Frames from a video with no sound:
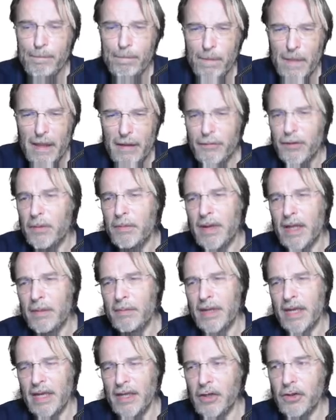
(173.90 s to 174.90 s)
If you mail
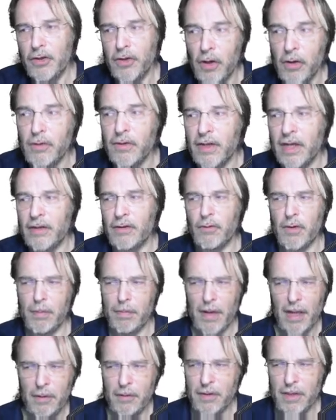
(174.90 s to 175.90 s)
me and you don't get a
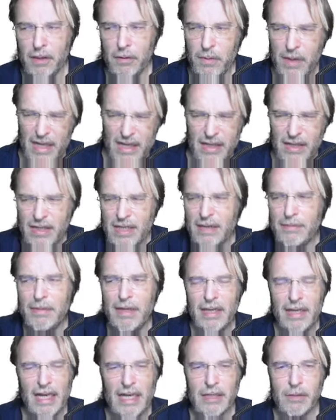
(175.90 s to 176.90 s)
reply within a week, send me
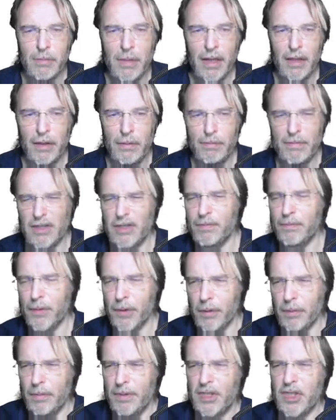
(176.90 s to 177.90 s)
your next mail. It's
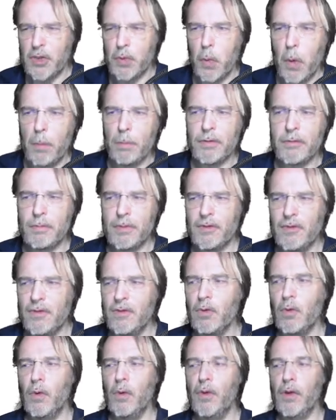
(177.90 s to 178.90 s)
probably swamped
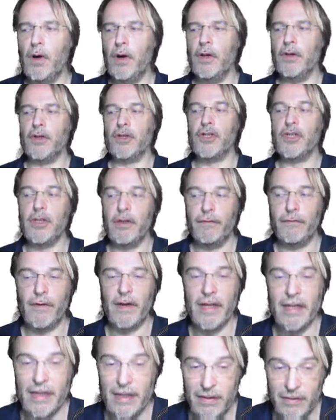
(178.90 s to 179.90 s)
between all the other stuff
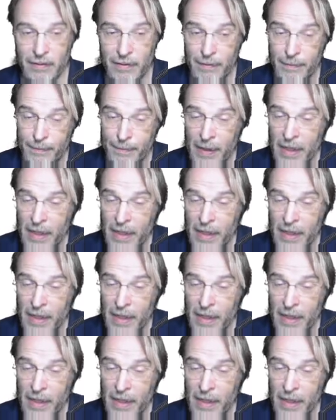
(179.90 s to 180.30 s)
I get.